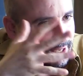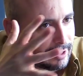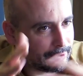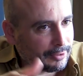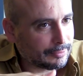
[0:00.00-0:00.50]
and
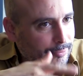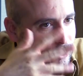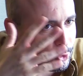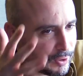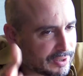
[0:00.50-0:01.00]
having
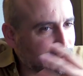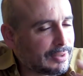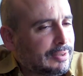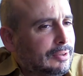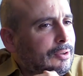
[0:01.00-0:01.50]

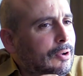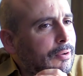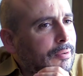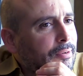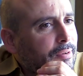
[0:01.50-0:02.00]
choices and
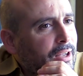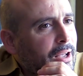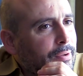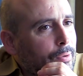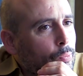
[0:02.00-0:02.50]
not
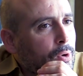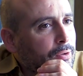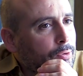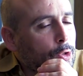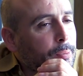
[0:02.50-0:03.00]
having
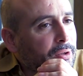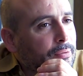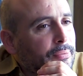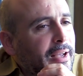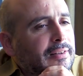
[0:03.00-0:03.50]
one
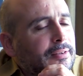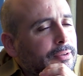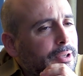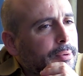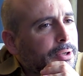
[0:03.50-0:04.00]
dominant
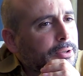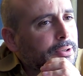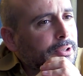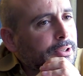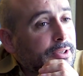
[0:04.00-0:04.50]
factor coming
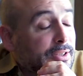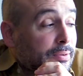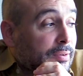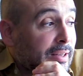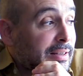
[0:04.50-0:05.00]
in.
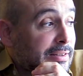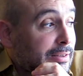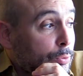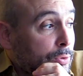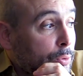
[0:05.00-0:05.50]
So
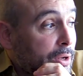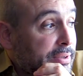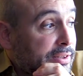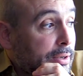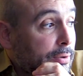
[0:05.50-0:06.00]
that's all I
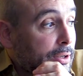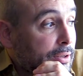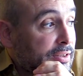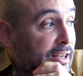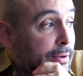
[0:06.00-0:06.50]
would say,
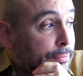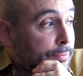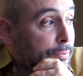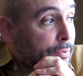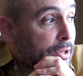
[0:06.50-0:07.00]
really, to have
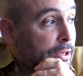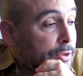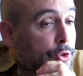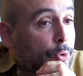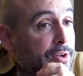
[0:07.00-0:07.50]

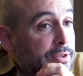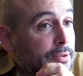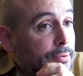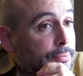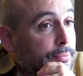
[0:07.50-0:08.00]
a
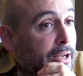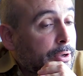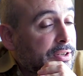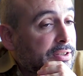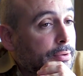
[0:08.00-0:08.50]
choice of
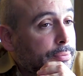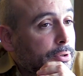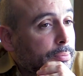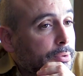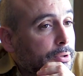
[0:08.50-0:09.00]
how you see a
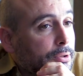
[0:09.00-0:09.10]
film.